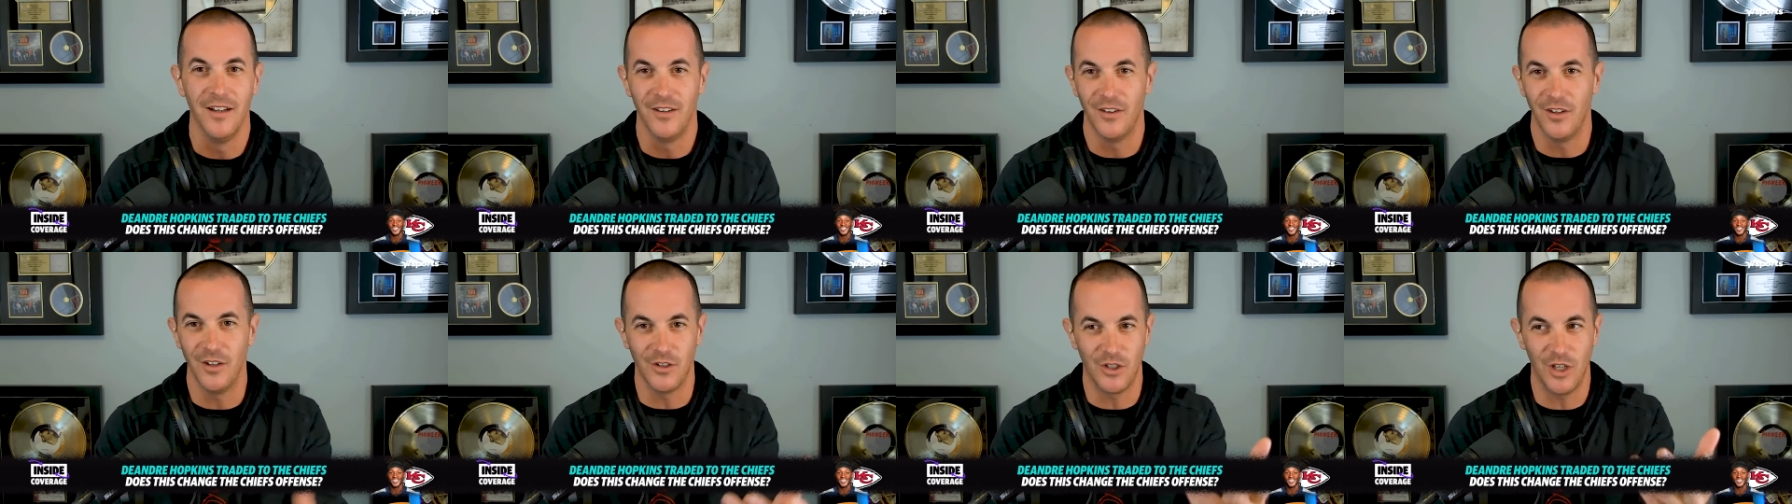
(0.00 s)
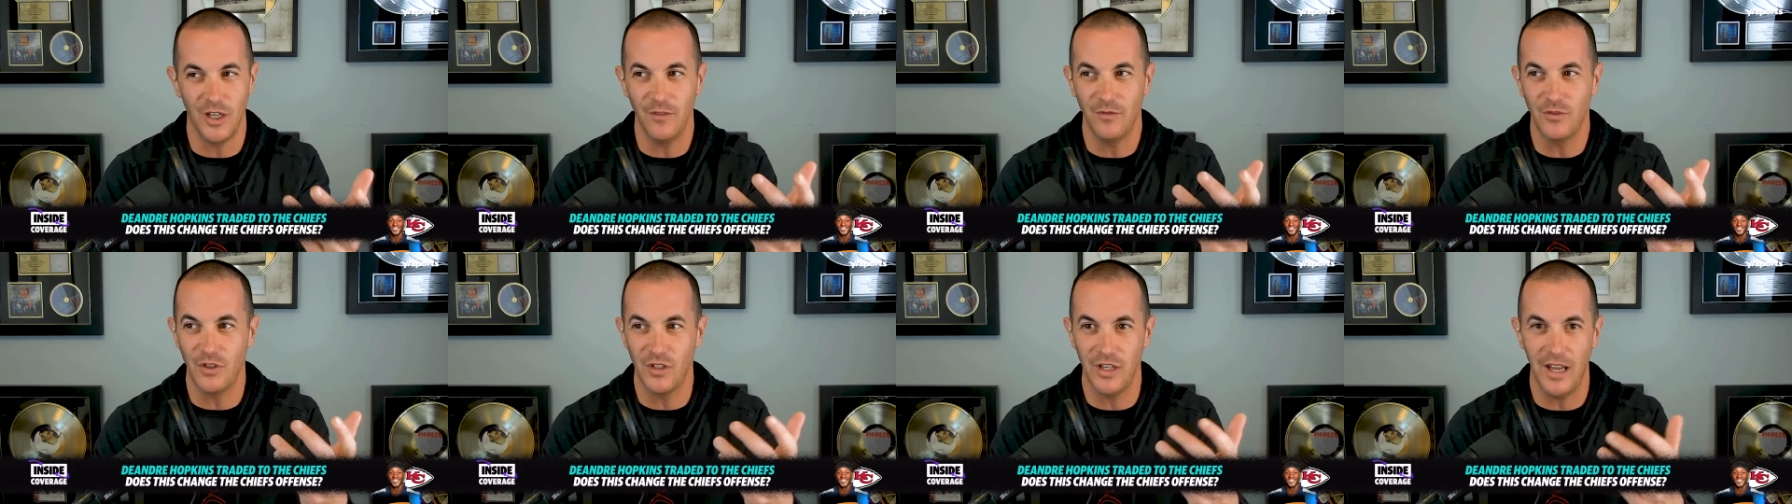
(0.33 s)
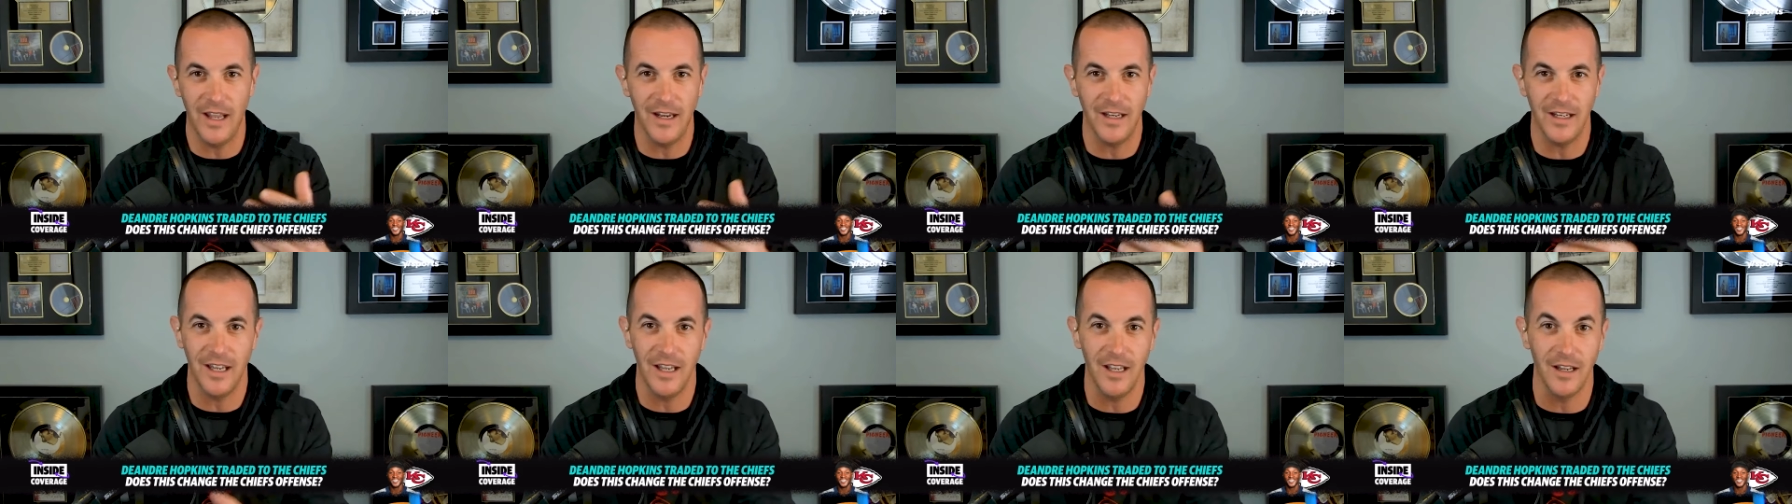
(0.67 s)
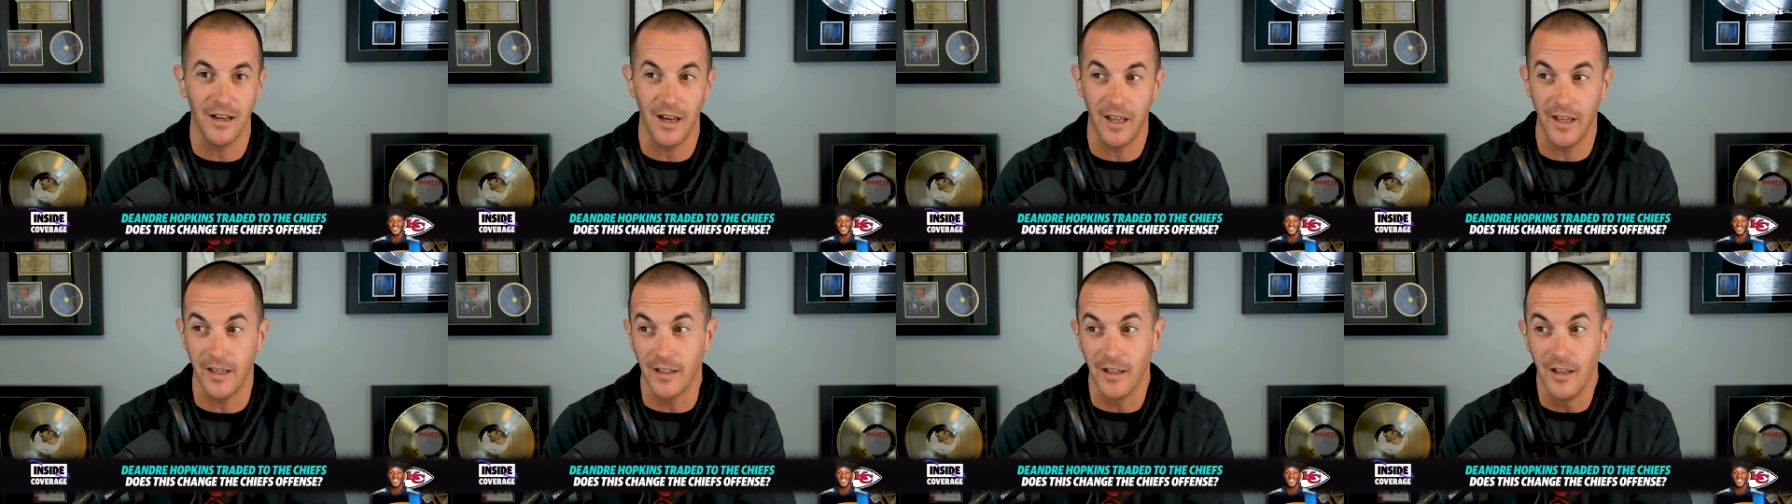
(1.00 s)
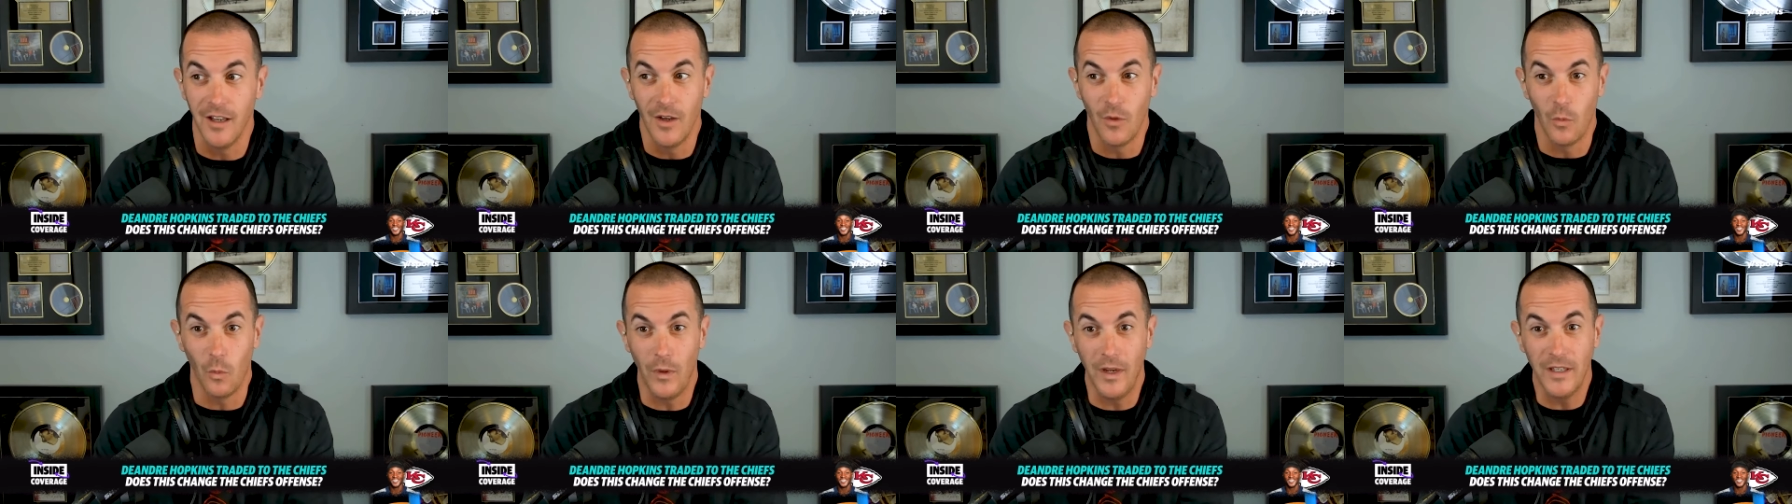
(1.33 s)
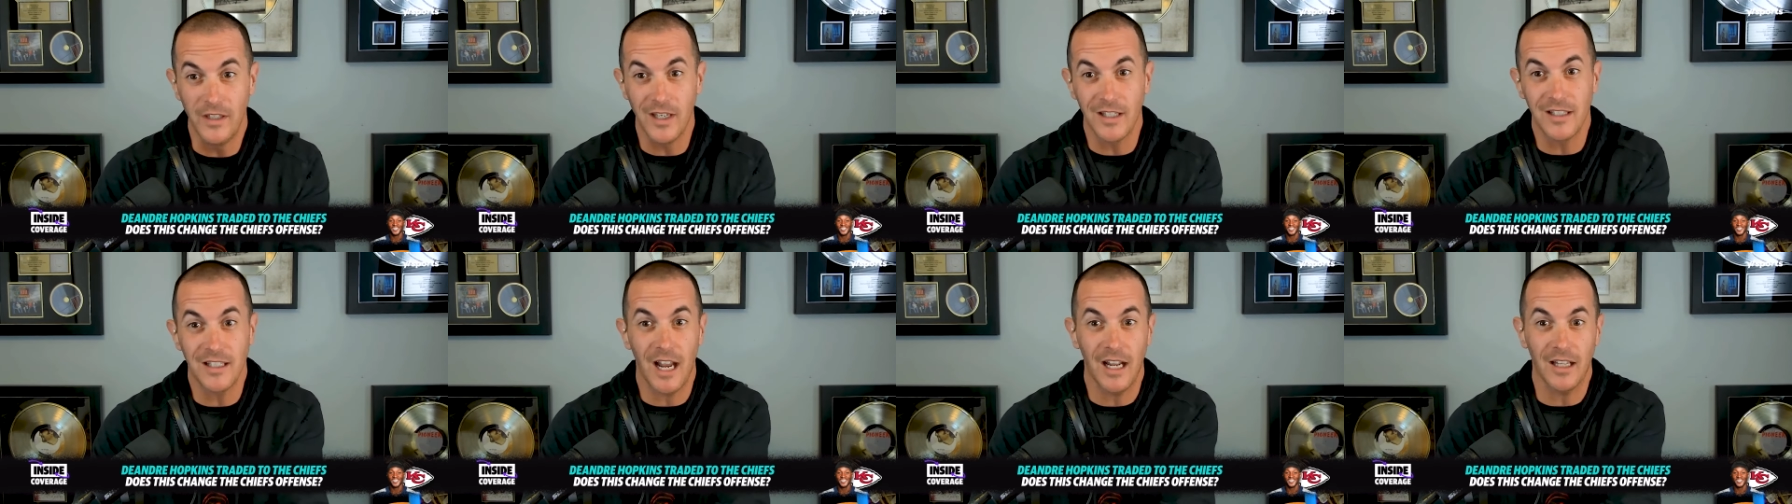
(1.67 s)
The Chiefs yet again, like, we
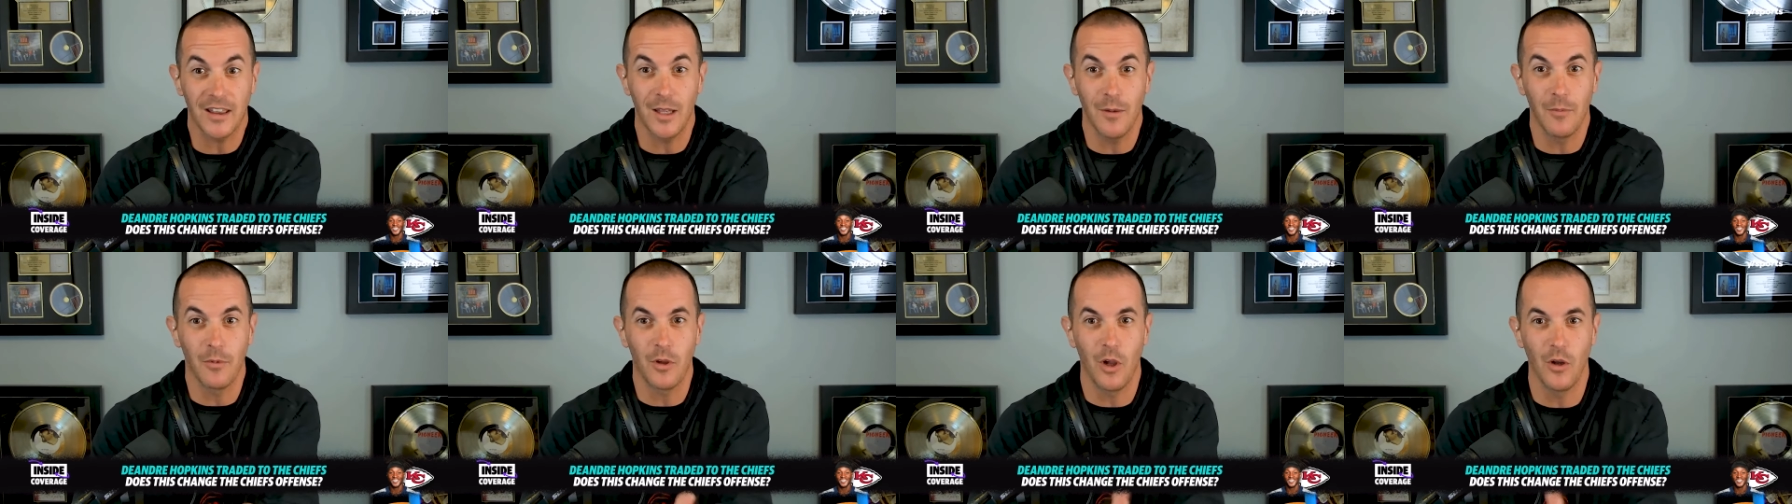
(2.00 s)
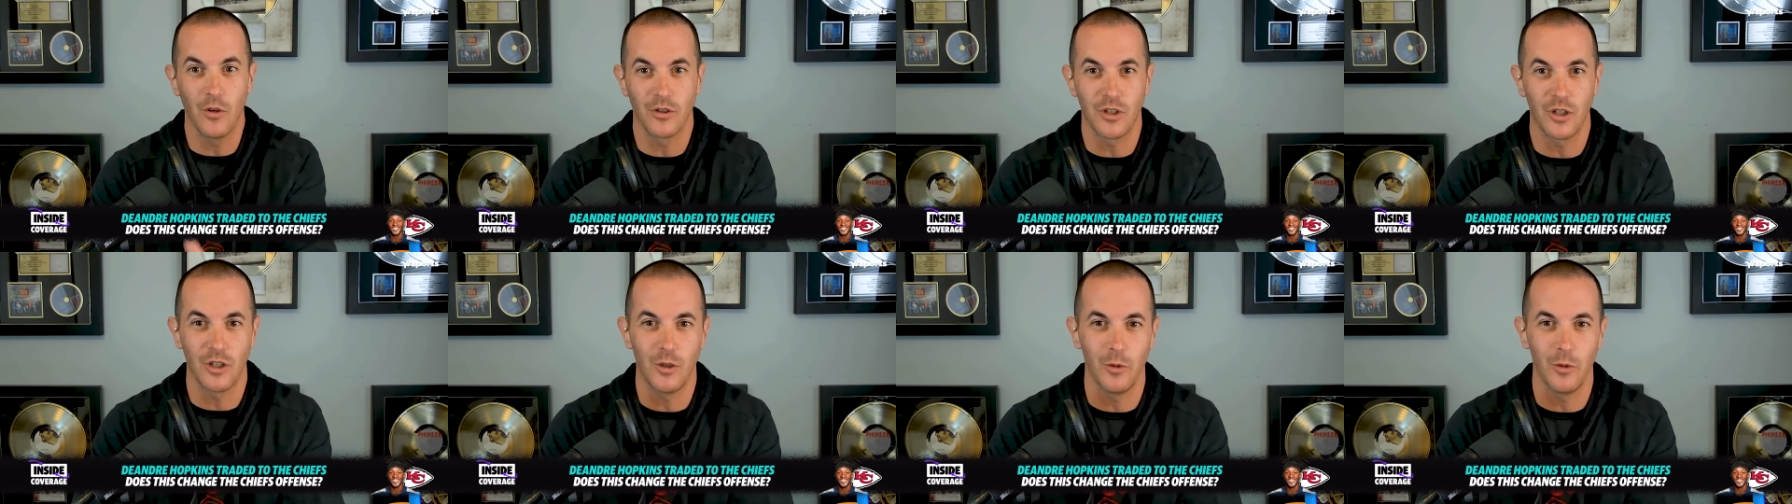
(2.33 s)
just got them closer